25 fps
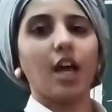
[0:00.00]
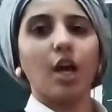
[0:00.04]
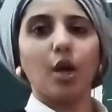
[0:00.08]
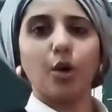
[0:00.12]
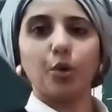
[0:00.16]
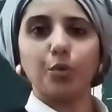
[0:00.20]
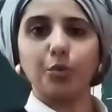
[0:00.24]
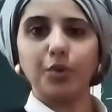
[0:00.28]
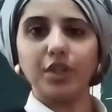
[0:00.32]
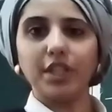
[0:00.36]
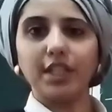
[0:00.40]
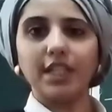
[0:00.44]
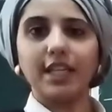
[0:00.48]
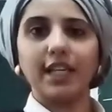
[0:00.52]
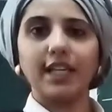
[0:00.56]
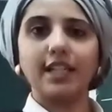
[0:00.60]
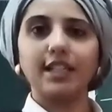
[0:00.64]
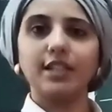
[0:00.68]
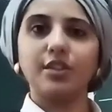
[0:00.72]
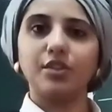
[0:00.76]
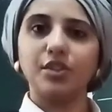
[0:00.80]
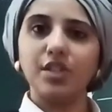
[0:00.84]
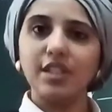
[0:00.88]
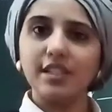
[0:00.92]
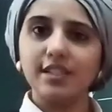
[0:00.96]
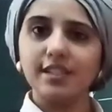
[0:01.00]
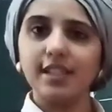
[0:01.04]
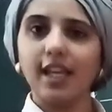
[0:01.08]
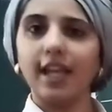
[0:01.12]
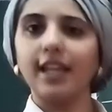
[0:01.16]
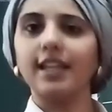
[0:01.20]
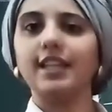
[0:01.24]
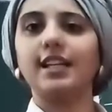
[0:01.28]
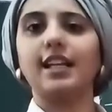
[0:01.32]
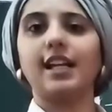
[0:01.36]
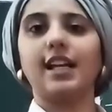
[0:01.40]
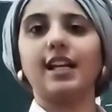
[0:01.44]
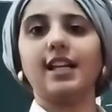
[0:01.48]
we can
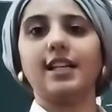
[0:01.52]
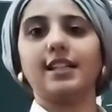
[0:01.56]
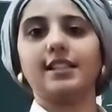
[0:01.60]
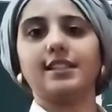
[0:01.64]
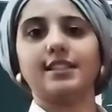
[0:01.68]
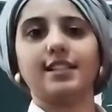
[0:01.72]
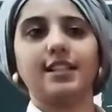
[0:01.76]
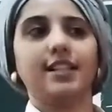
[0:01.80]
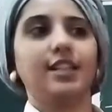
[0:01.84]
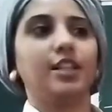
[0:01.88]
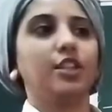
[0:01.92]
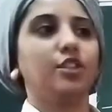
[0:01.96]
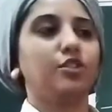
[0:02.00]
recycle it